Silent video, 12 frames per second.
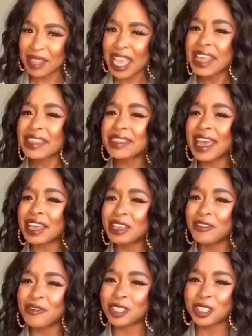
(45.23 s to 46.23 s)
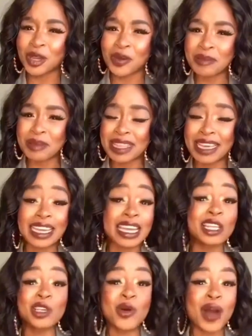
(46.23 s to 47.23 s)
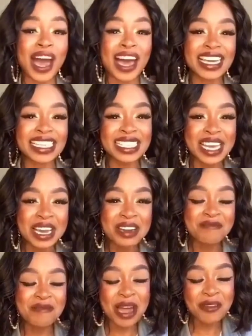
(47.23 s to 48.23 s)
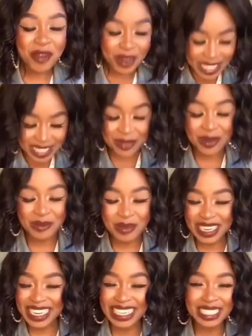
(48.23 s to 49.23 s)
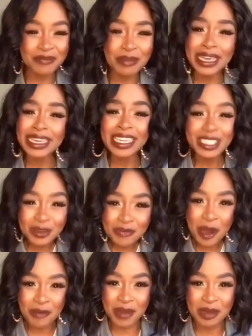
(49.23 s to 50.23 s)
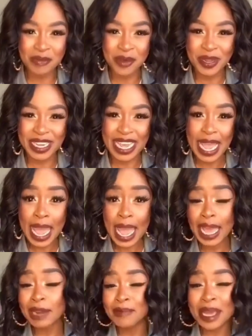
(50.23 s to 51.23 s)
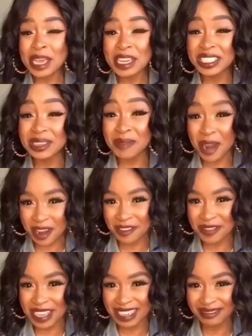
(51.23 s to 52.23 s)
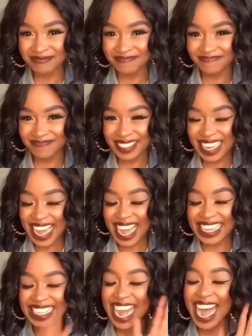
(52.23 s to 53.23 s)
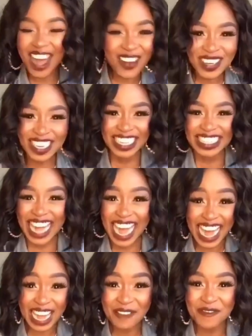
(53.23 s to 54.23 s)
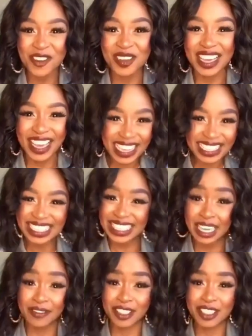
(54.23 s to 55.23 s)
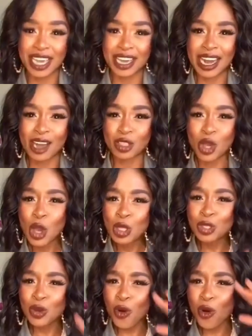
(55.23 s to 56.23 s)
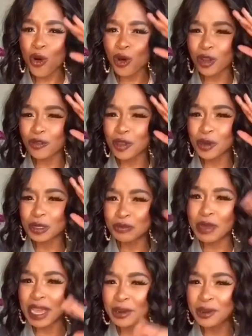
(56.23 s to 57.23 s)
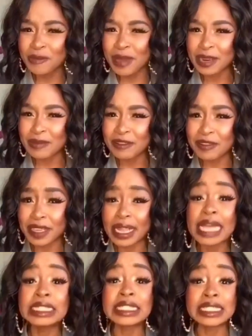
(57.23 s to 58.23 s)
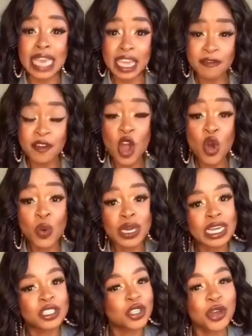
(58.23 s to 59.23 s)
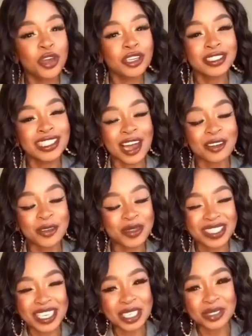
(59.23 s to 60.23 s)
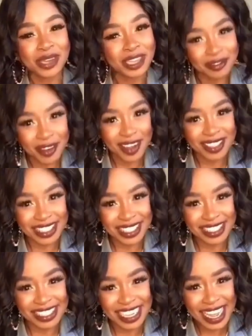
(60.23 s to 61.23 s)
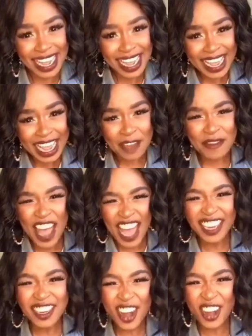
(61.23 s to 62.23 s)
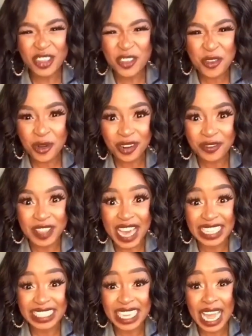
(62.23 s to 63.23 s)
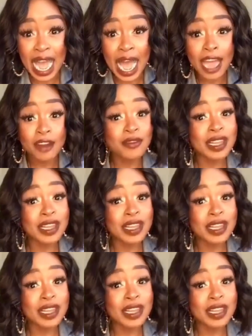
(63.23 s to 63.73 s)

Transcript: Thank you for showing me that in your eyes, my role as a woman is merely to pop my booty and make you some coffee. And how could I forget to give a shout out to all of those men who made me feel unsafe when I turned down your sexual advances? If I hadn't gone through all of that, I really